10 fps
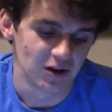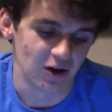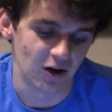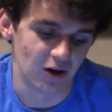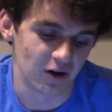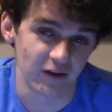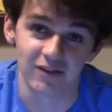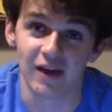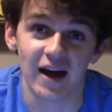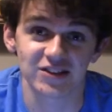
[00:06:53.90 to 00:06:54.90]
on an
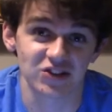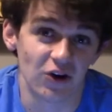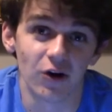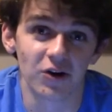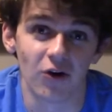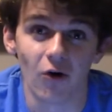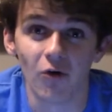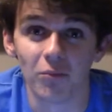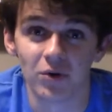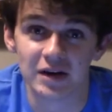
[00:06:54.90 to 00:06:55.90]
actually hard
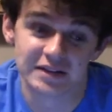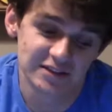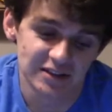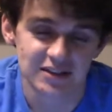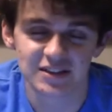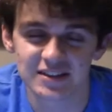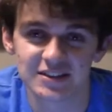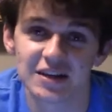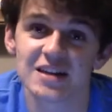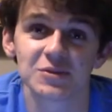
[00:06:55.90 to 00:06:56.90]
hole. But
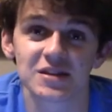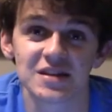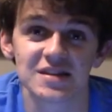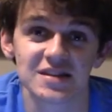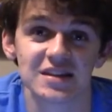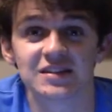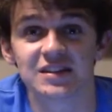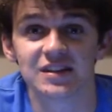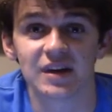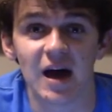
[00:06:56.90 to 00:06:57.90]
as we can see, it
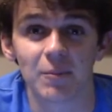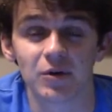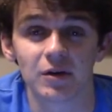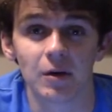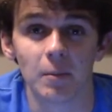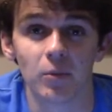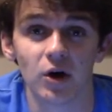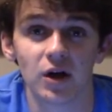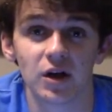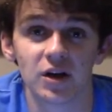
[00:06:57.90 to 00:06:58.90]
didn't happen.
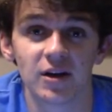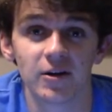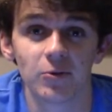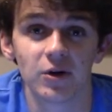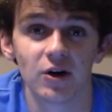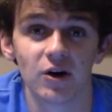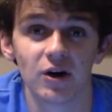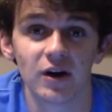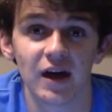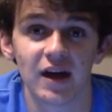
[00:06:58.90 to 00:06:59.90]
But here we
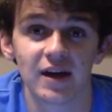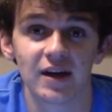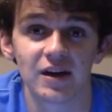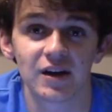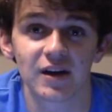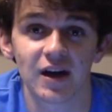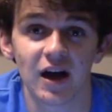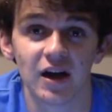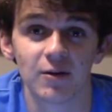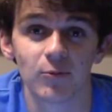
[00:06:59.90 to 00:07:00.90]
are, and
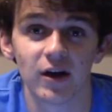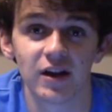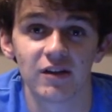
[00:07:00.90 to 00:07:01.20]
I am ready